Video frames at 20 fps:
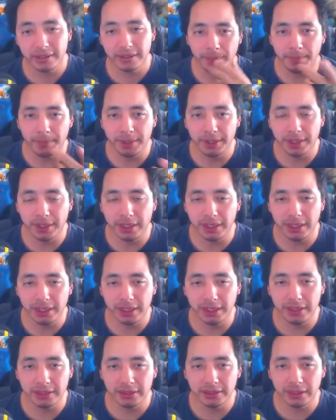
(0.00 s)

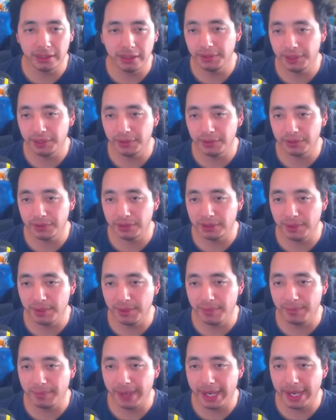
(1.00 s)
because it'll
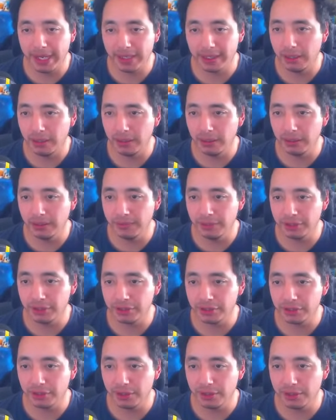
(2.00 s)
summon back all of your
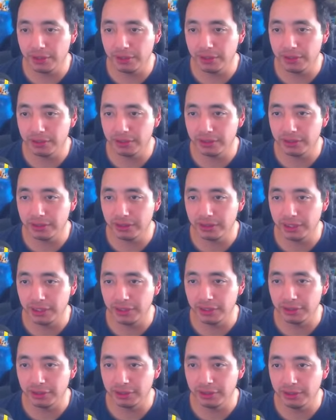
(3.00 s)
Stardust
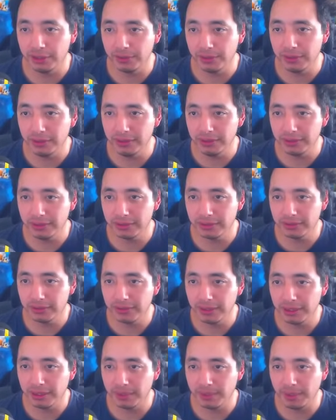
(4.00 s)
and your Synchrons,
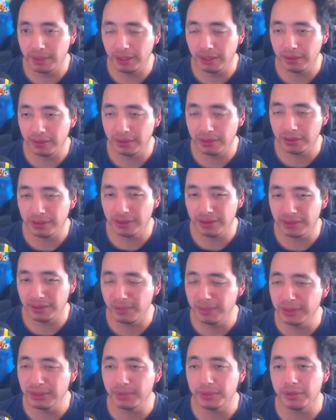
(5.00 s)
right? Depending on, because it
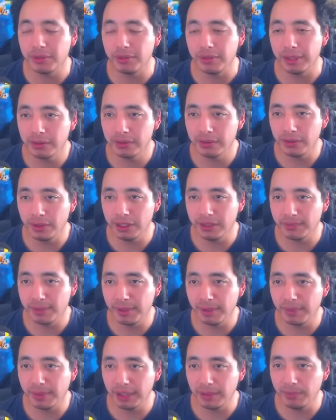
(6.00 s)
summons up to 3. So you can
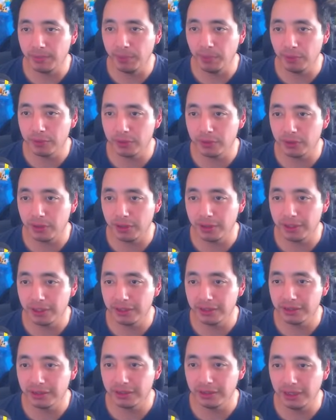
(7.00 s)
bring back both
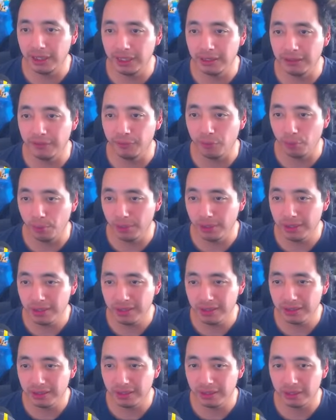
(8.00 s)
Stardust and a Formula,
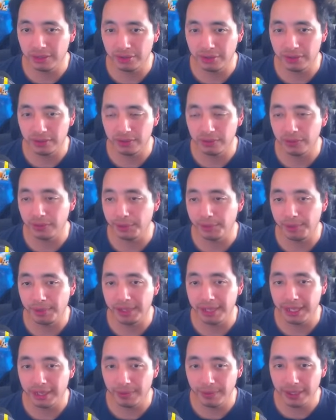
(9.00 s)
and then try to do another
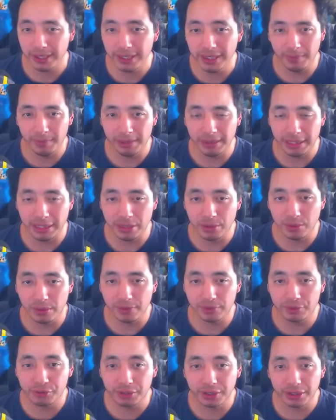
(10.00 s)
play that way. And then you would
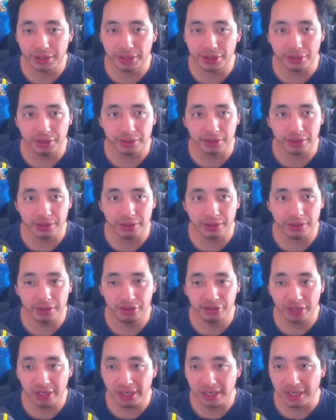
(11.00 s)
have triggered your
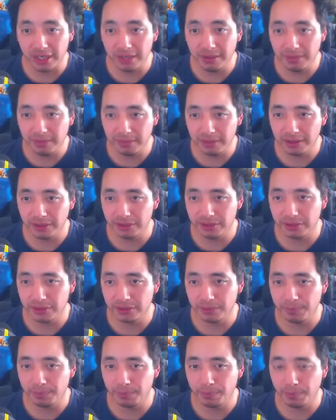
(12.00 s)
Changing, because
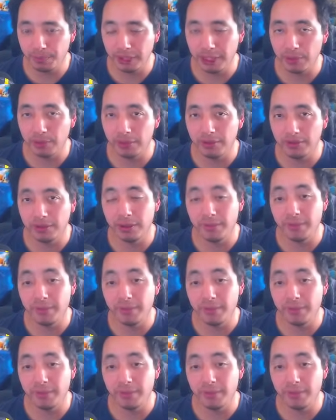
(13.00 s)
your Plague would have gone